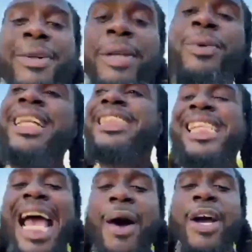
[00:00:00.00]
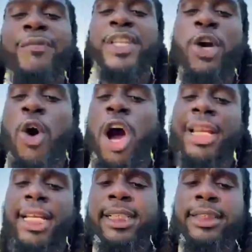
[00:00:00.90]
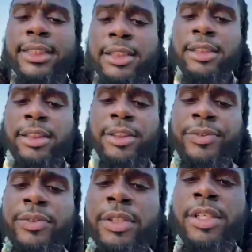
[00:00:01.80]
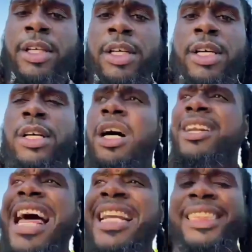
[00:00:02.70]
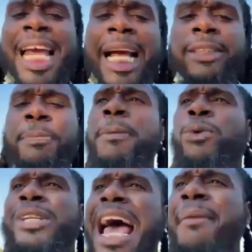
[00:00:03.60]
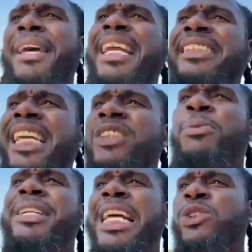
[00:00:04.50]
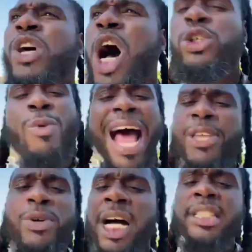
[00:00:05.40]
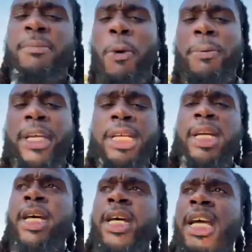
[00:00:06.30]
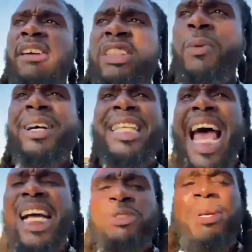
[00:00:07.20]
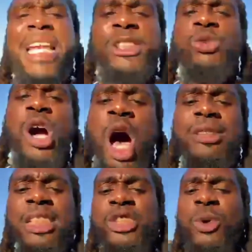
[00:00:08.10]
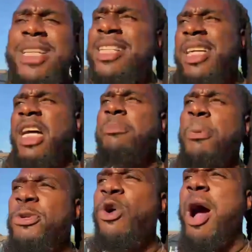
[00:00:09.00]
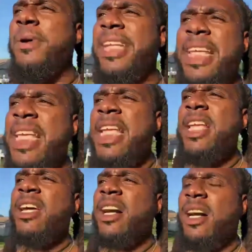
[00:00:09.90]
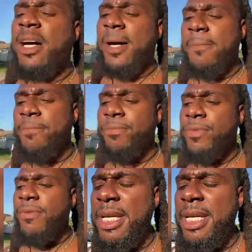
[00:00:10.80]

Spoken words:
they want to really see how healthy your heart is. A lot of times, people die, man. They say it's from a natural cause. Why are you cutting them open? If someone dies from a natural cause, there's no need to cut them open. You already, and